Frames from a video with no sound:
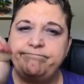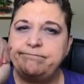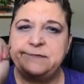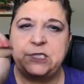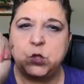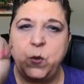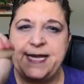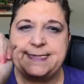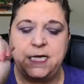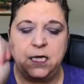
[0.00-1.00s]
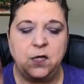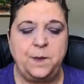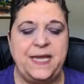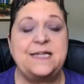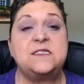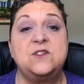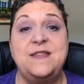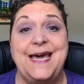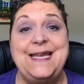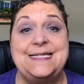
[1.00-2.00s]
of squeeze it a little bit so
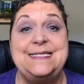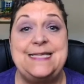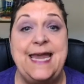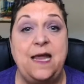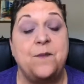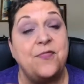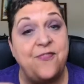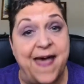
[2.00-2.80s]
that it's damp.